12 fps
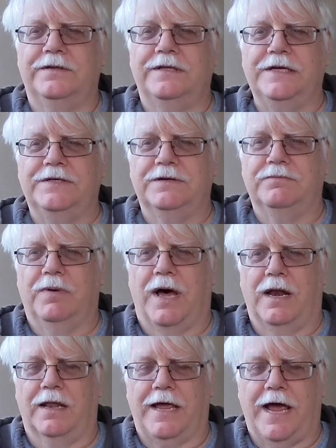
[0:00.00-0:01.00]
decent
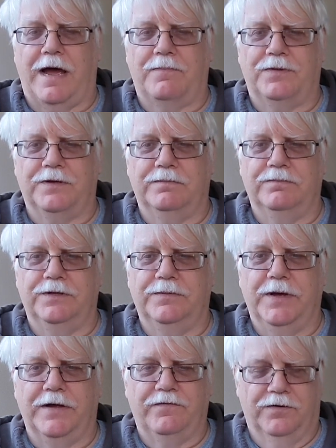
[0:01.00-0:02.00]
bottle cap, the
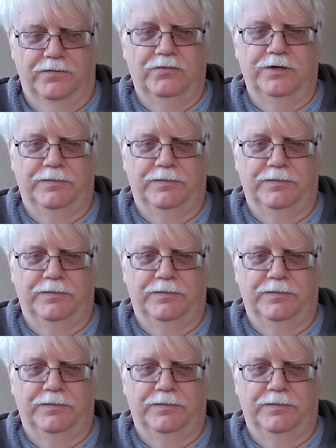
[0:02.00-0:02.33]
Bigfoot